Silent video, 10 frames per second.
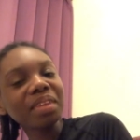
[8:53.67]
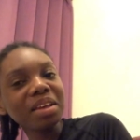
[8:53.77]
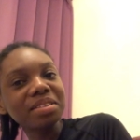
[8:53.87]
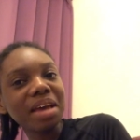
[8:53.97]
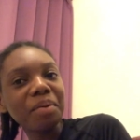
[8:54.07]

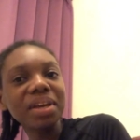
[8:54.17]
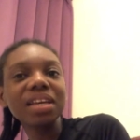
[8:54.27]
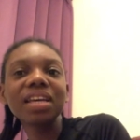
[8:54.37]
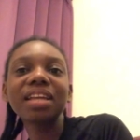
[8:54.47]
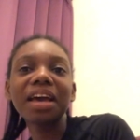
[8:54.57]
So I went
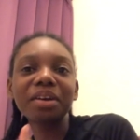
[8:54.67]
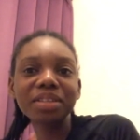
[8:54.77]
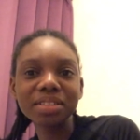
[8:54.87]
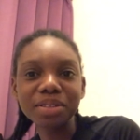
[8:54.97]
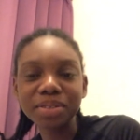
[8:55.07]
in. I got
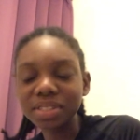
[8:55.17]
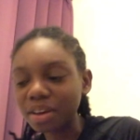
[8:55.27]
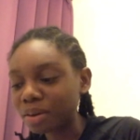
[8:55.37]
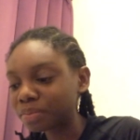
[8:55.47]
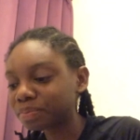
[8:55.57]
to the
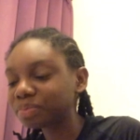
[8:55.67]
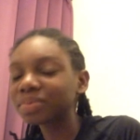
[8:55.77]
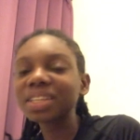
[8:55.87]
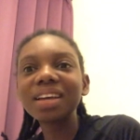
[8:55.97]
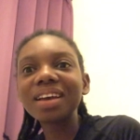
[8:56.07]
hotel.
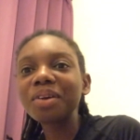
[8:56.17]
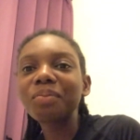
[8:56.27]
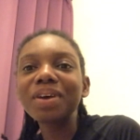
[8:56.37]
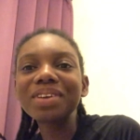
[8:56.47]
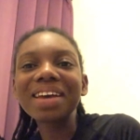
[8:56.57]

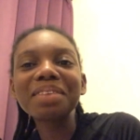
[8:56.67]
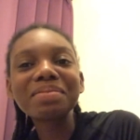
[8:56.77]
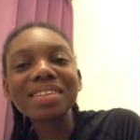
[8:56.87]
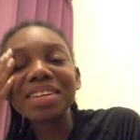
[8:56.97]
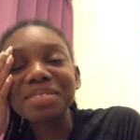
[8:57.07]
Why do I keep
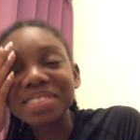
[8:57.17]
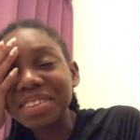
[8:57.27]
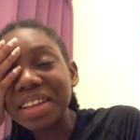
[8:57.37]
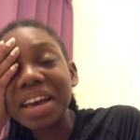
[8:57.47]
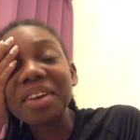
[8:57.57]
saying
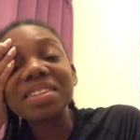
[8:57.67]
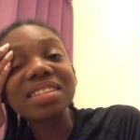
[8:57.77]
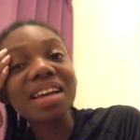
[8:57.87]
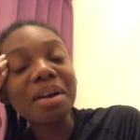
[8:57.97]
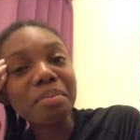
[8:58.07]
hotel? I got to
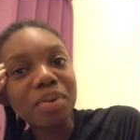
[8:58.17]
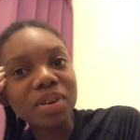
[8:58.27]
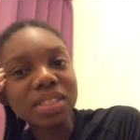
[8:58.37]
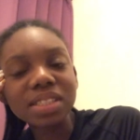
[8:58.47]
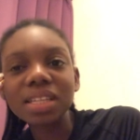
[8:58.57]
the
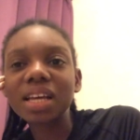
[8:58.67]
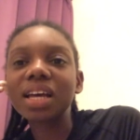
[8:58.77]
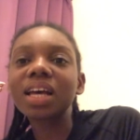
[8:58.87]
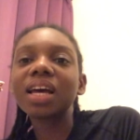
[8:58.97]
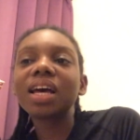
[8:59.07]
airport,
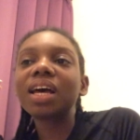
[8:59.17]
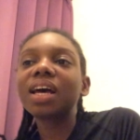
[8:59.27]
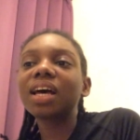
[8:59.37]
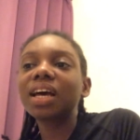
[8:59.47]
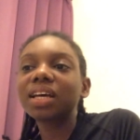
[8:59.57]

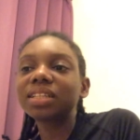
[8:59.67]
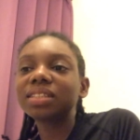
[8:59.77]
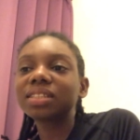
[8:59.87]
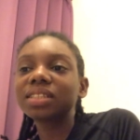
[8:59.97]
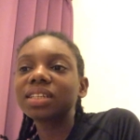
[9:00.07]

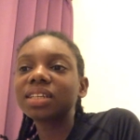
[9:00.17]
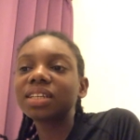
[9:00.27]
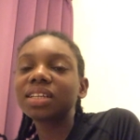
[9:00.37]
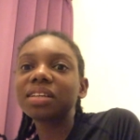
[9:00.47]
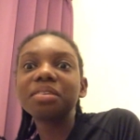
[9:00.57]
and
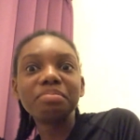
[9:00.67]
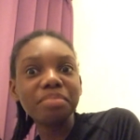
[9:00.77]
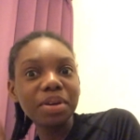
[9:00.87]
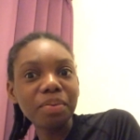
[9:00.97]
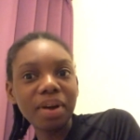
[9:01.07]

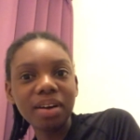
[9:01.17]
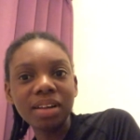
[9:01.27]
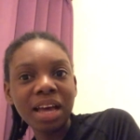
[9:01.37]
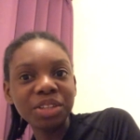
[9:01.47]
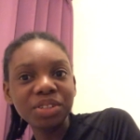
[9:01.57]
meanwhile,
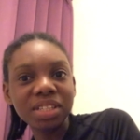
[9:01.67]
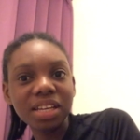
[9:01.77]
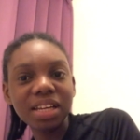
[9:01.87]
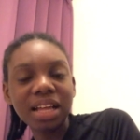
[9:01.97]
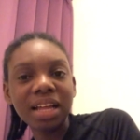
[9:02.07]
I should
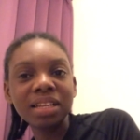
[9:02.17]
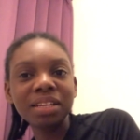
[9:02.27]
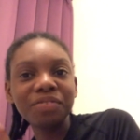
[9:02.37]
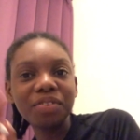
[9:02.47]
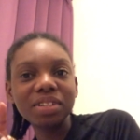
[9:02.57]
say that the
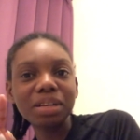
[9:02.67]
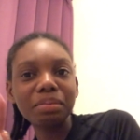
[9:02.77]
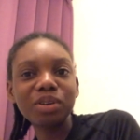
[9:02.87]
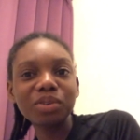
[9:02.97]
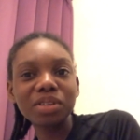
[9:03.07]
first time
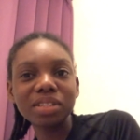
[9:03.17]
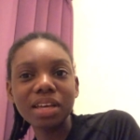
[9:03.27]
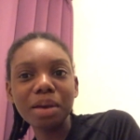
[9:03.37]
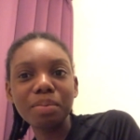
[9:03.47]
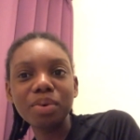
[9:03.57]
I was going to the
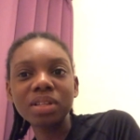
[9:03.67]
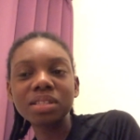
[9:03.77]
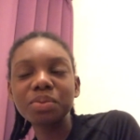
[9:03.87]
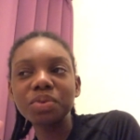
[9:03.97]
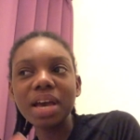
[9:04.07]
airport,
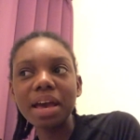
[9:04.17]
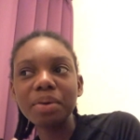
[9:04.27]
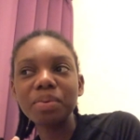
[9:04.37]
where